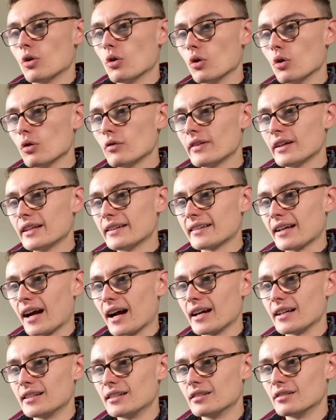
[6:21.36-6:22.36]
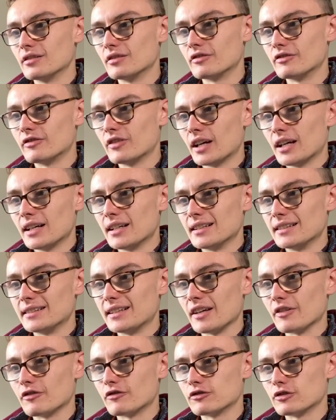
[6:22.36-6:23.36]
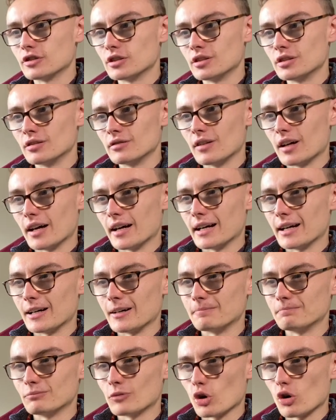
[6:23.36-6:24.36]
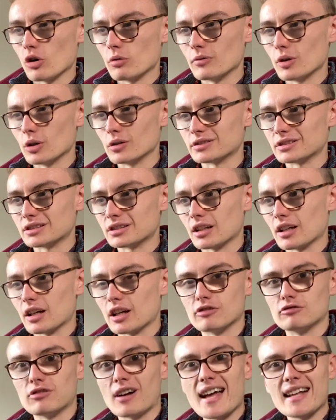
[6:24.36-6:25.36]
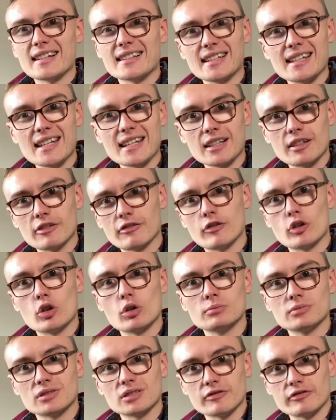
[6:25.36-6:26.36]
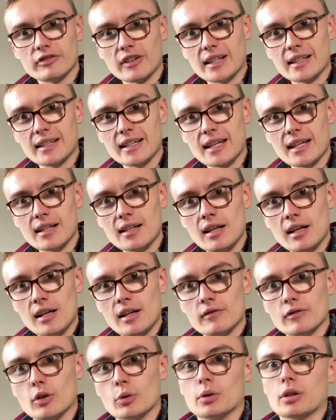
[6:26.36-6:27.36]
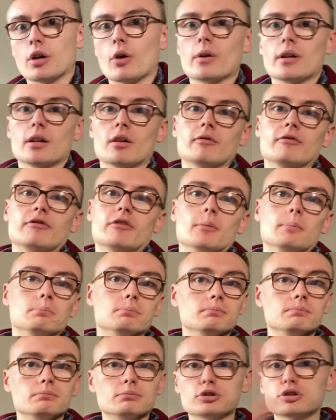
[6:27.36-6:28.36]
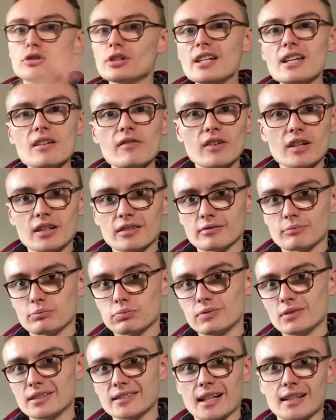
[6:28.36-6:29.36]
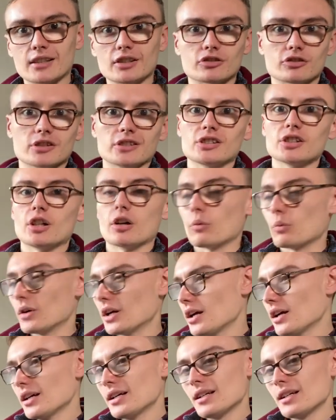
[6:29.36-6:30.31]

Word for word: all these kind of different, almost heretic forms of thinking that were going on for previous centuries, you know,